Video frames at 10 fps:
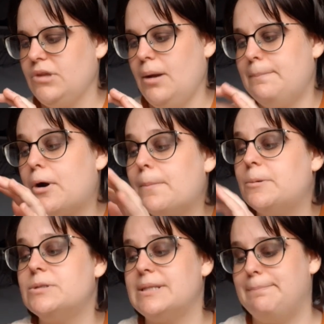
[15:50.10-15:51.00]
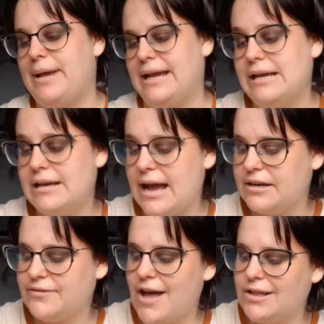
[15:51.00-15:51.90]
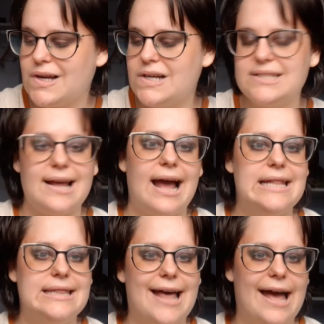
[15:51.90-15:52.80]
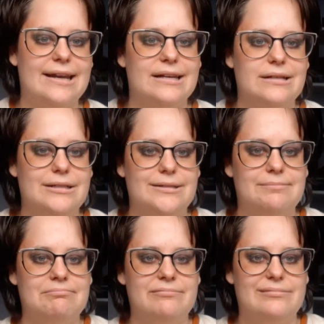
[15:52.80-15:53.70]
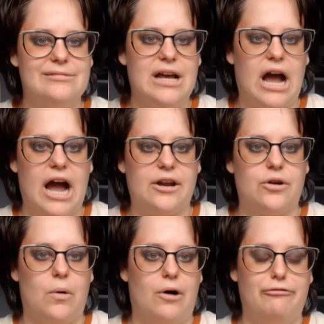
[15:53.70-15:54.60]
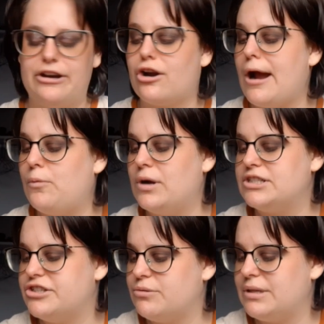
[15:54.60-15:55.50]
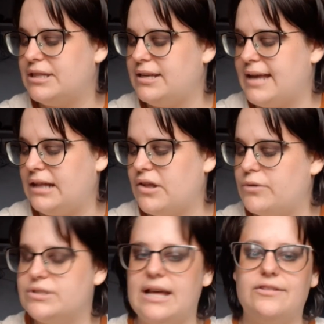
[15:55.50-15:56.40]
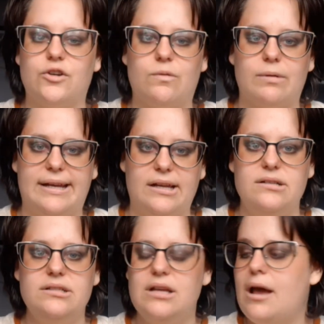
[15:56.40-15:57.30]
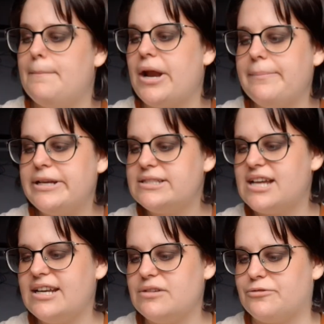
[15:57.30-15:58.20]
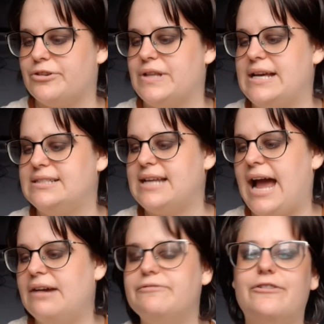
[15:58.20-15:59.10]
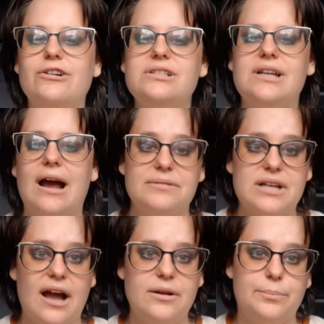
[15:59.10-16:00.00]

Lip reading: purples and pink kind of colors. And then, I don't know, I'll figure out what to do with the yellows and the greens. But I'm excited for this. At first, I was kind of